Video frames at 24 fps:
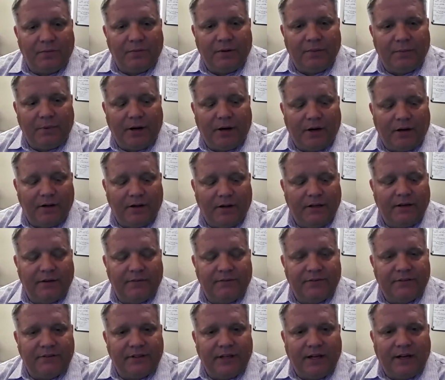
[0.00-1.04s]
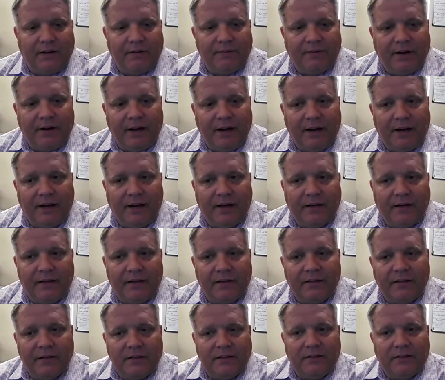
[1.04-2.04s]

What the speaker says: remodeling of stuff and